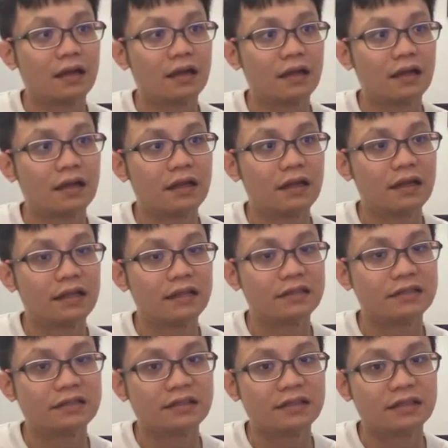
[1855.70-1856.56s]
it
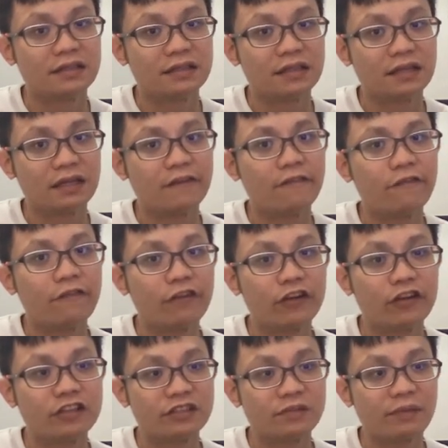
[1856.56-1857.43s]
is
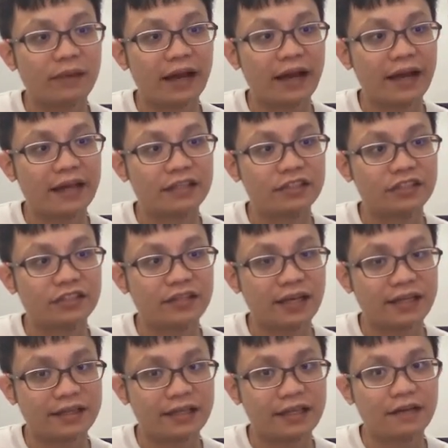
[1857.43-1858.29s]
influenced by
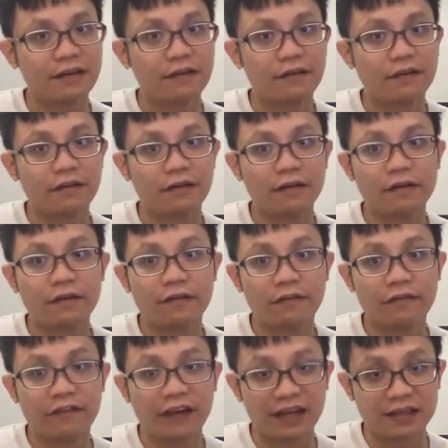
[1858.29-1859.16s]
genetic
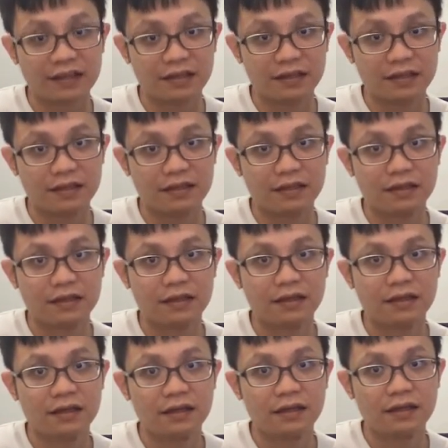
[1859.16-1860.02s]
factor.
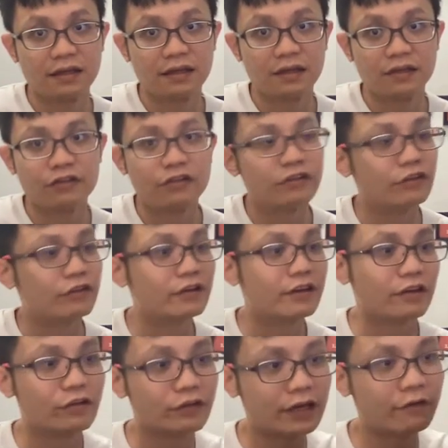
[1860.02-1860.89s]

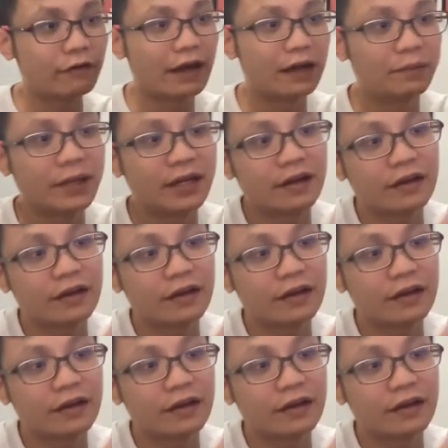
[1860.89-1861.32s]
You get what I mean